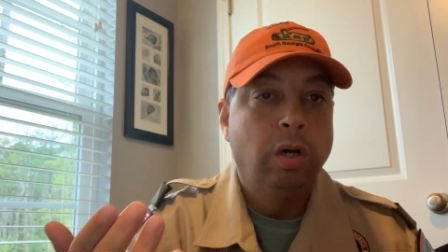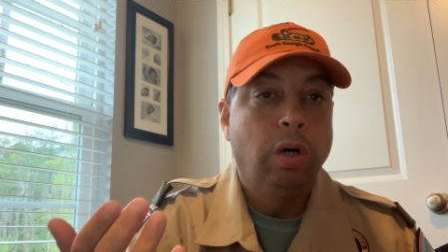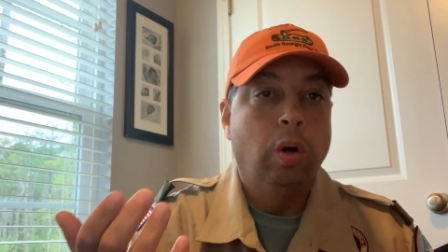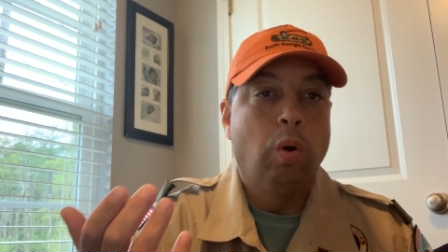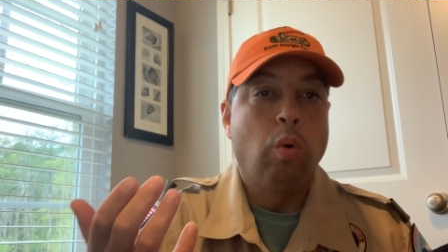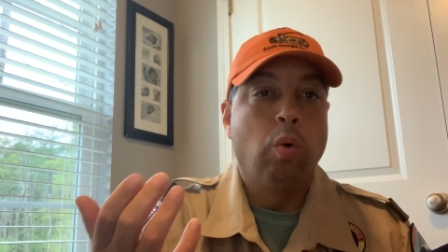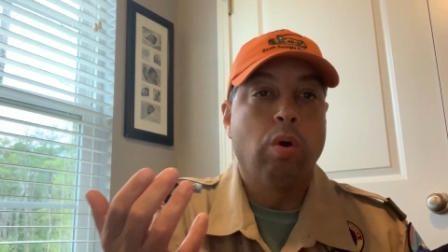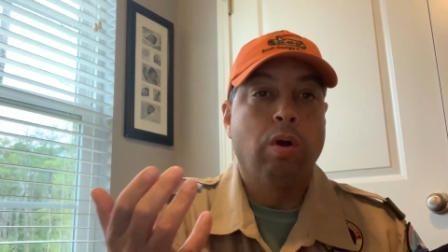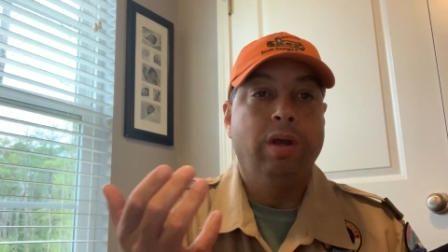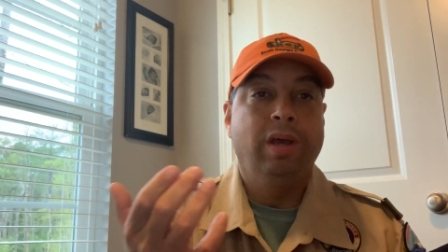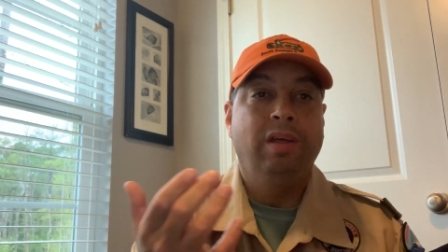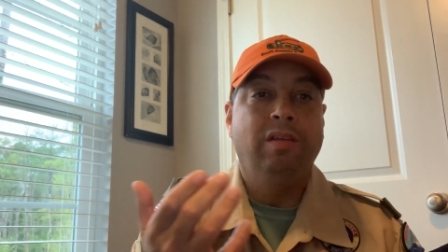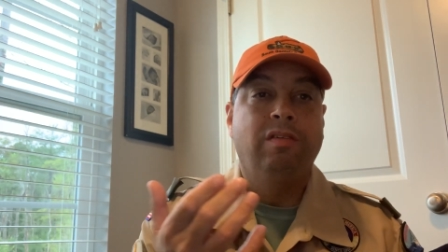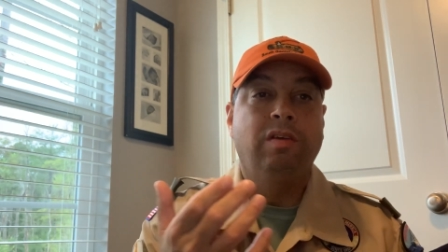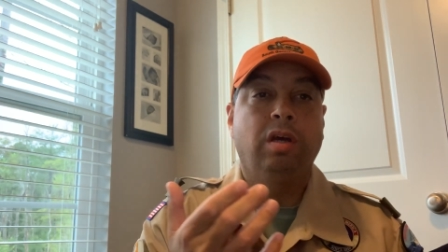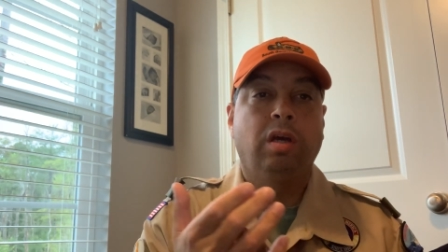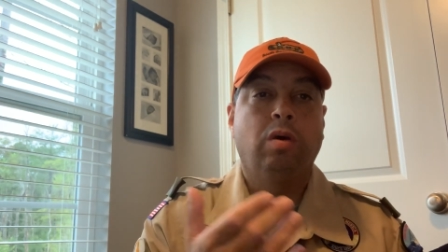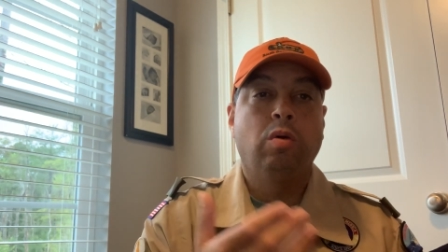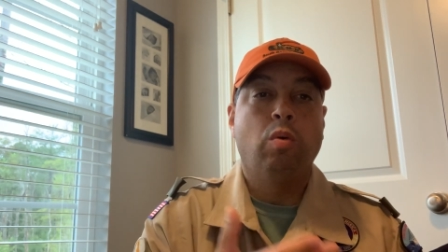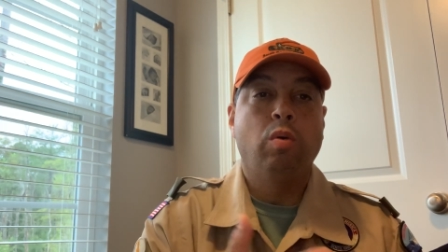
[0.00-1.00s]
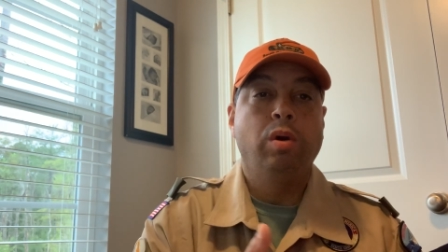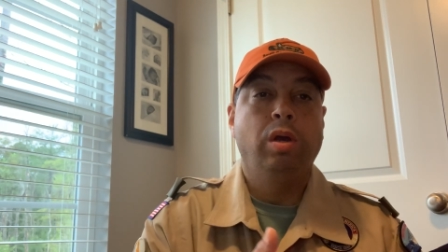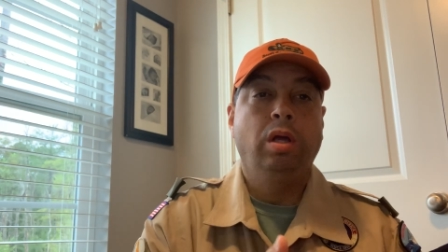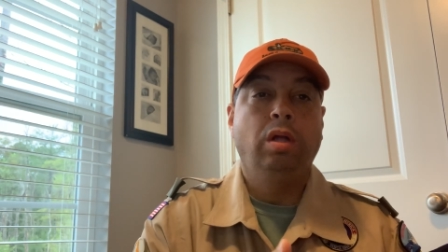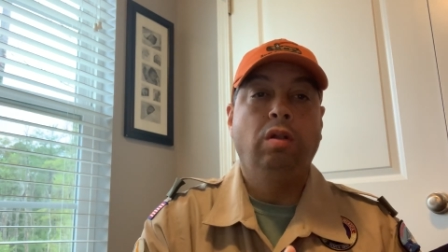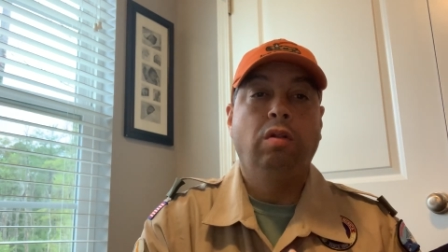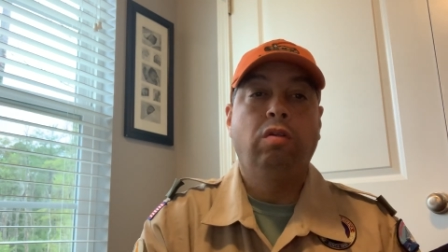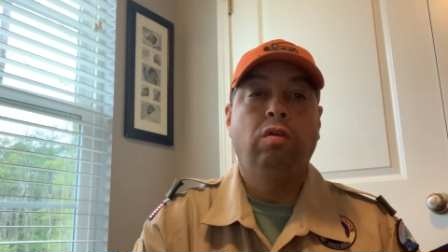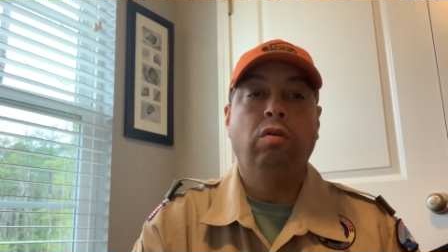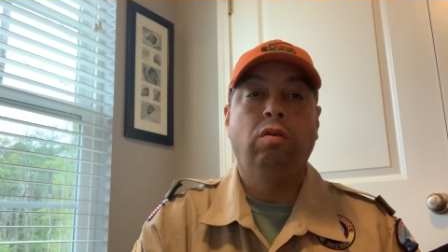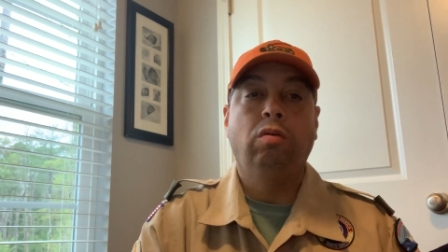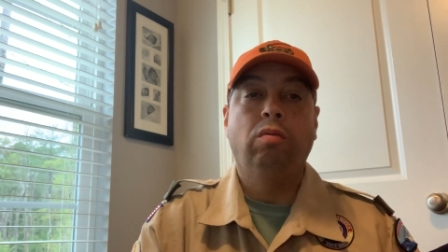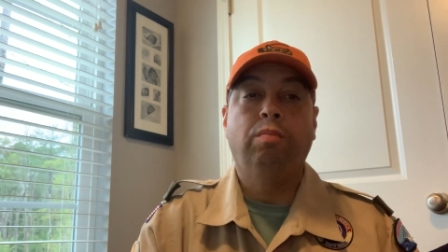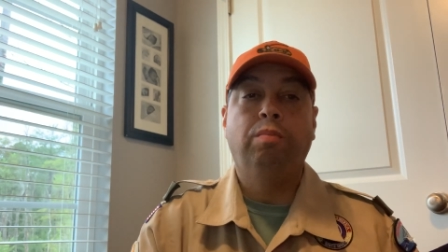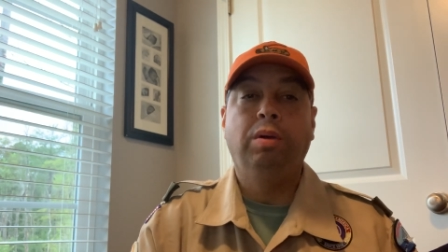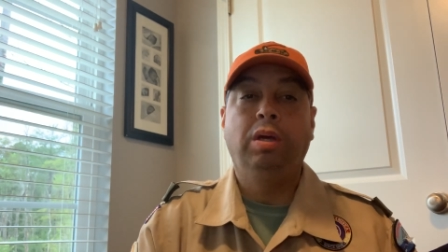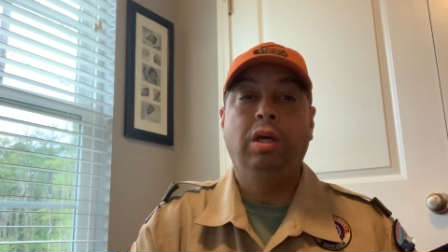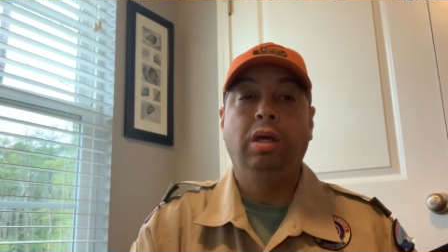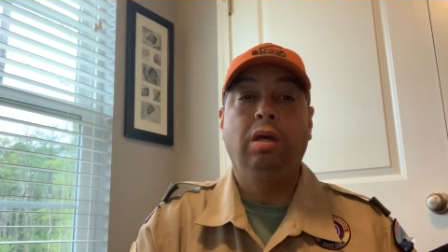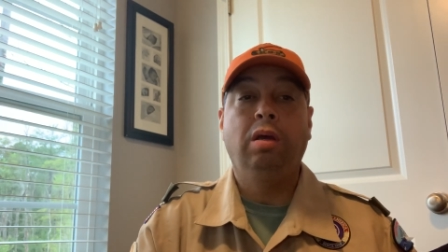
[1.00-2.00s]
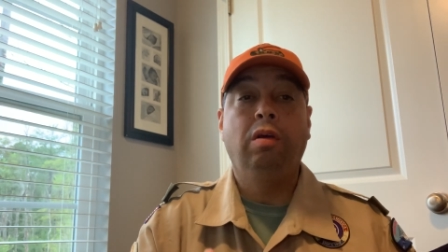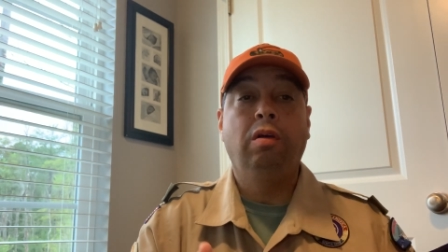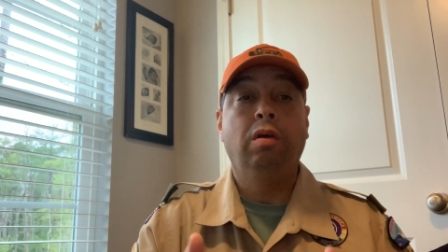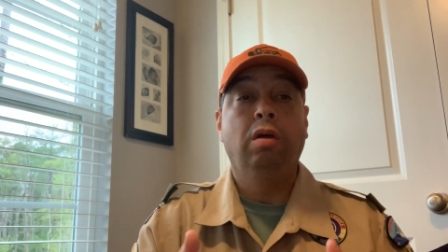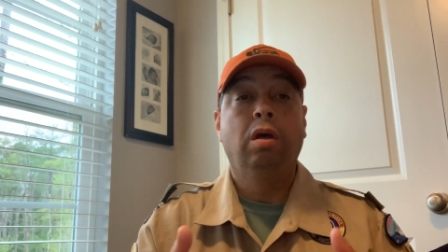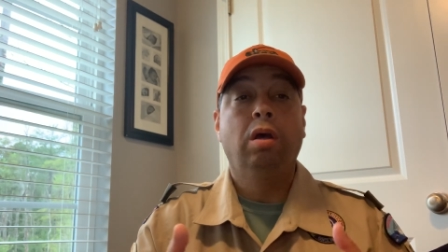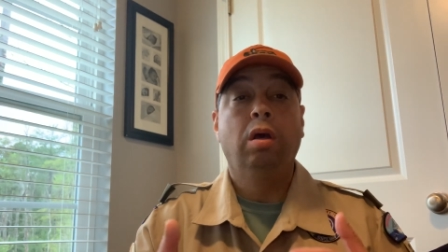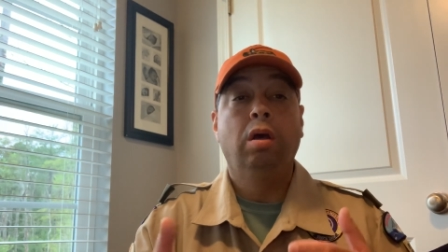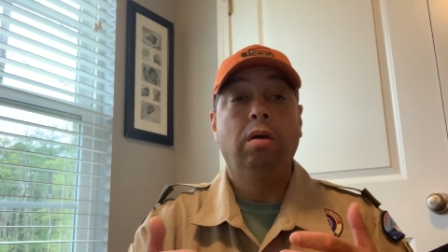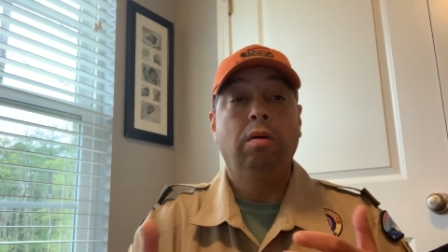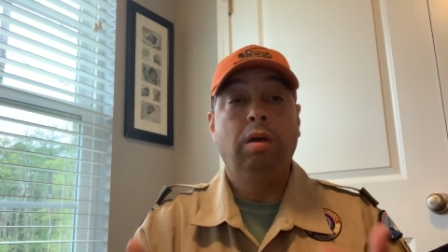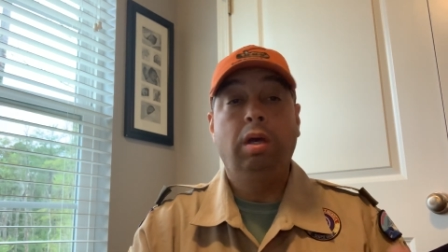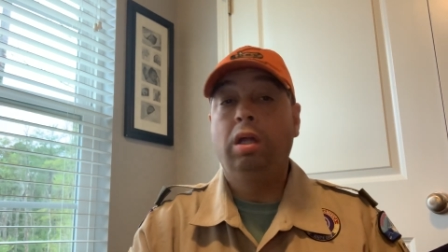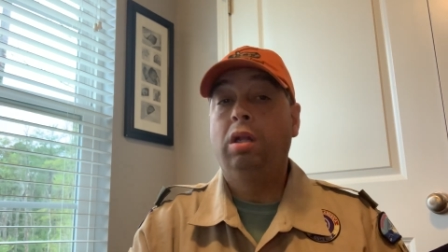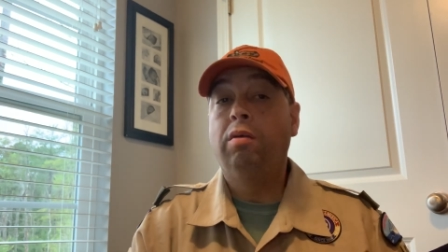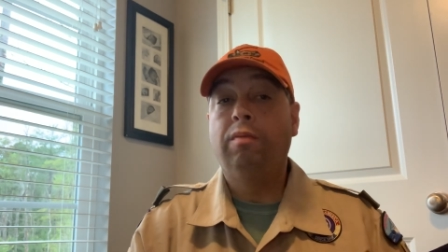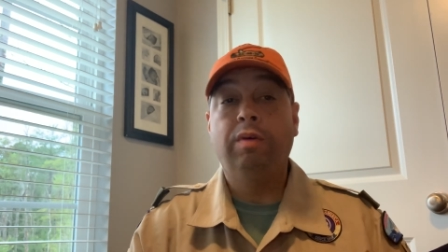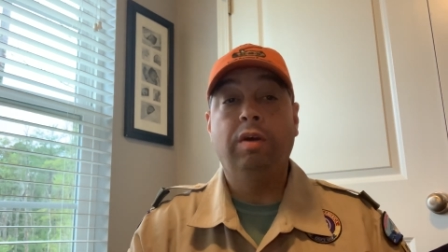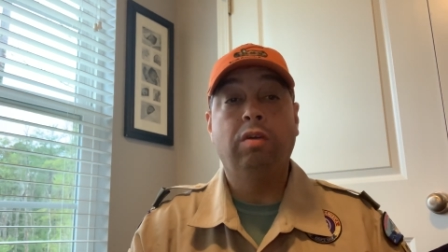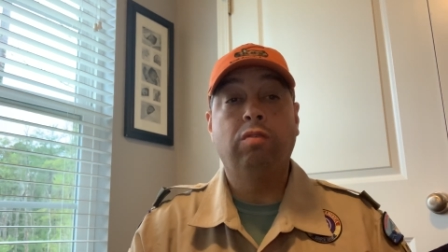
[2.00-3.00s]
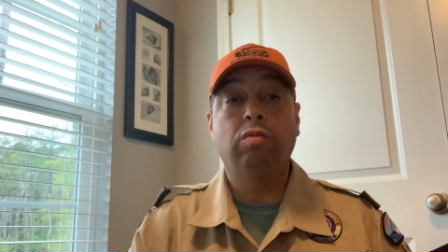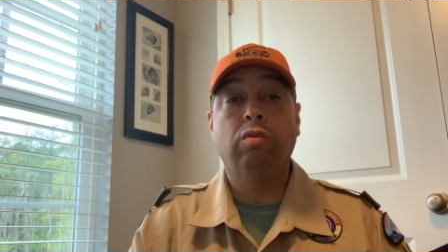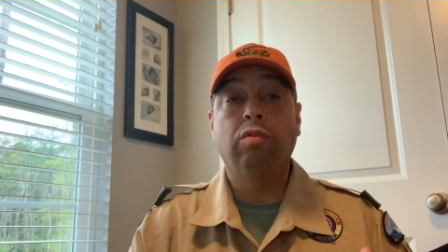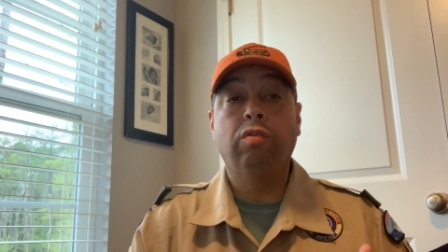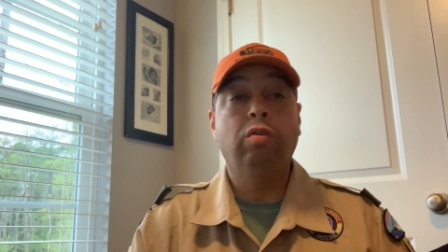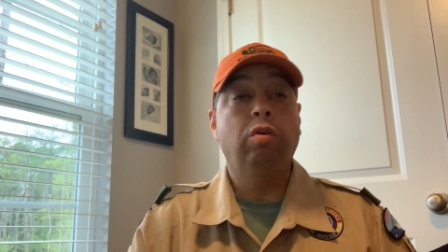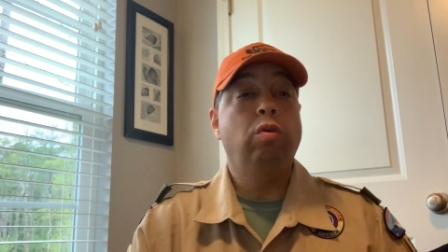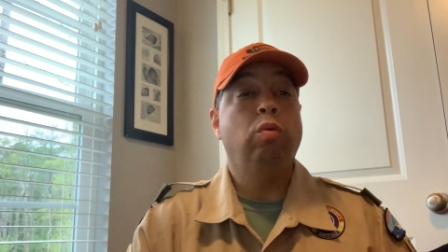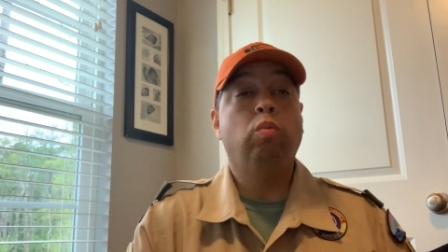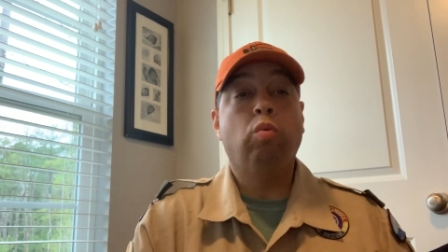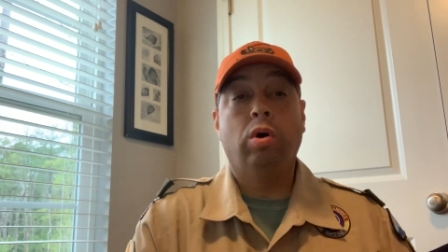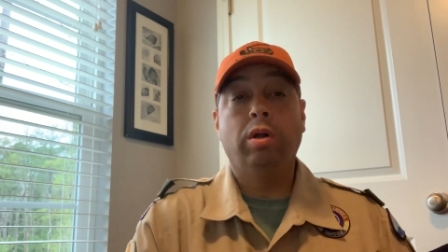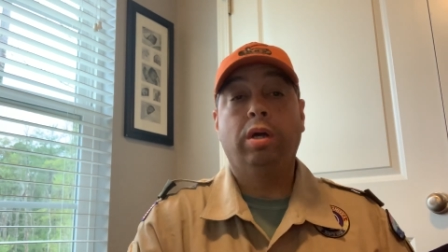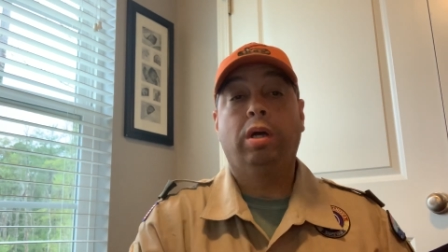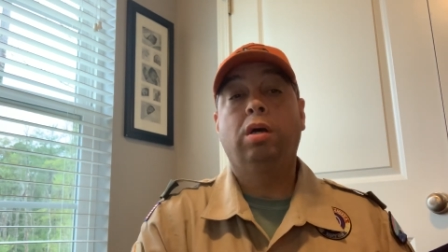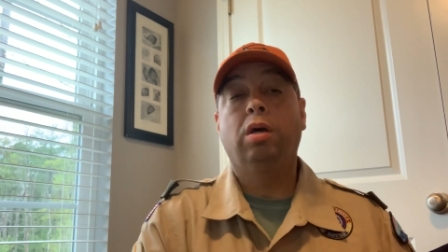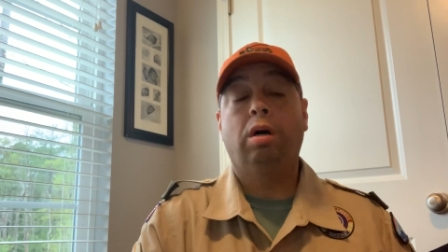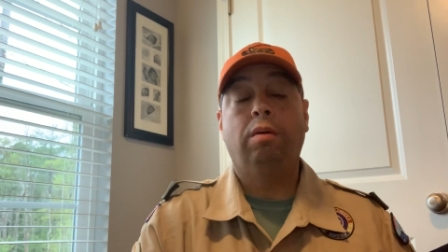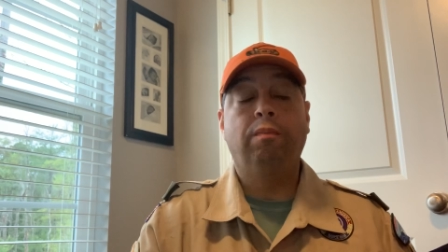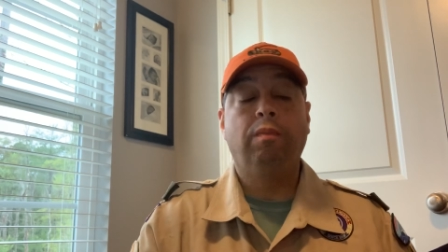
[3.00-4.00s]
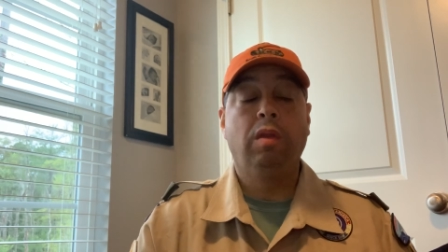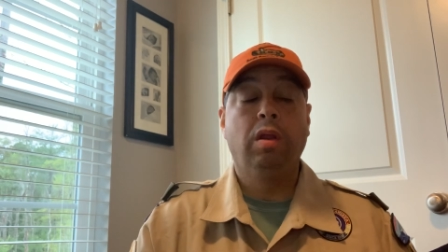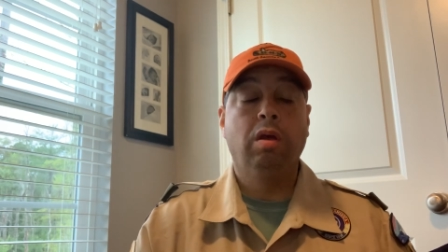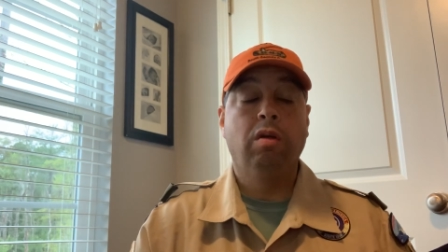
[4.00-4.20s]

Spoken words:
or is it going to be individuals who want to come?